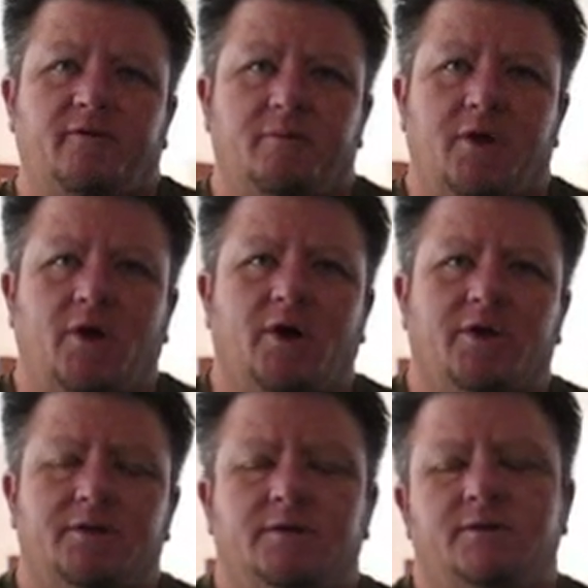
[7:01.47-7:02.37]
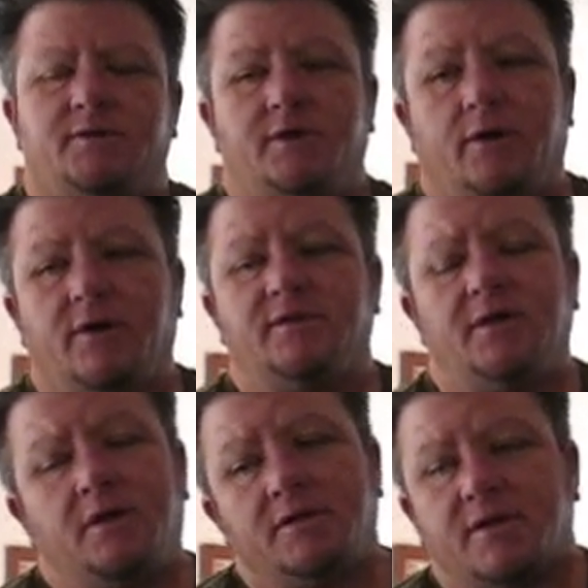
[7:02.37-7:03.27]
from the heart. So I
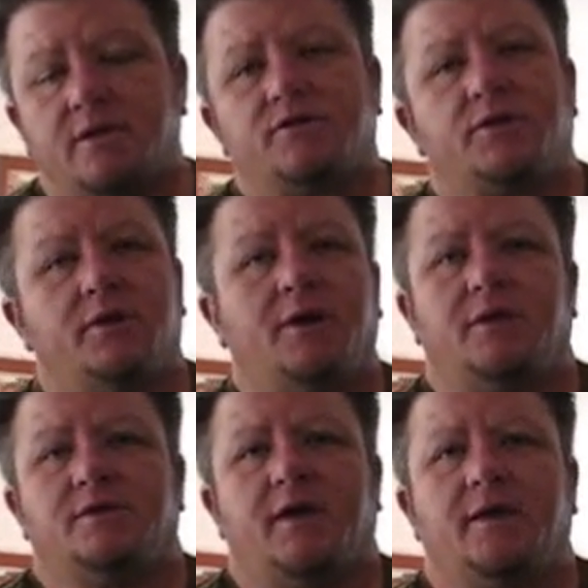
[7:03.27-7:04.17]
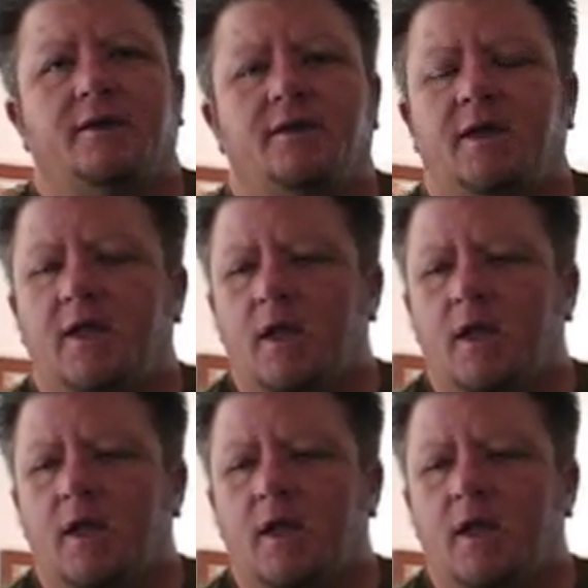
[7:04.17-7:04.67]
said, oh, sounds good, I'll take it.